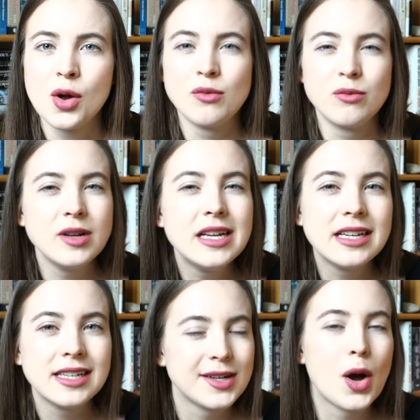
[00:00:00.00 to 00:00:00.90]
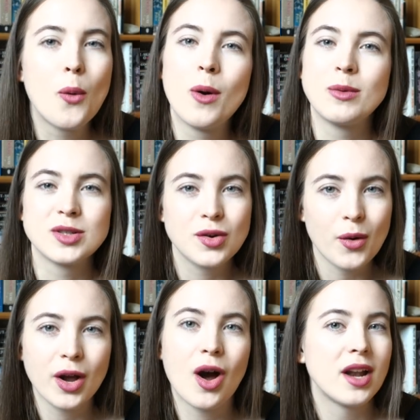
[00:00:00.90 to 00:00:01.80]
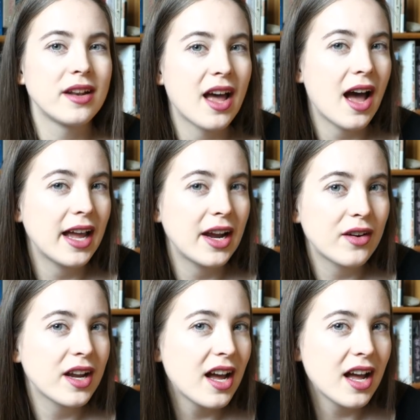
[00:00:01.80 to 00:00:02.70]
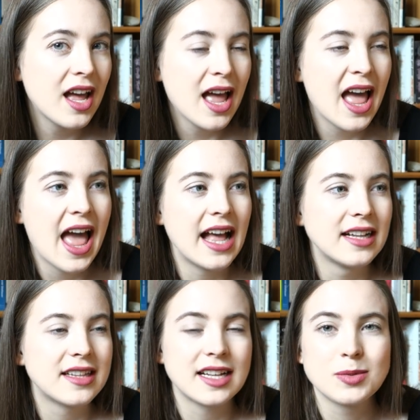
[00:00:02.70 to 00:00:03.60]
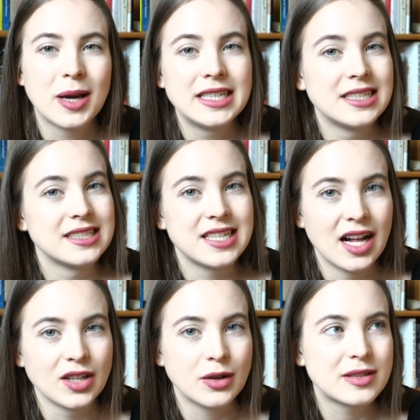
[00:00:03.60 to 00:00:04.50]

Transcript: really know what was going on in that area, and that's why he didn't tell you.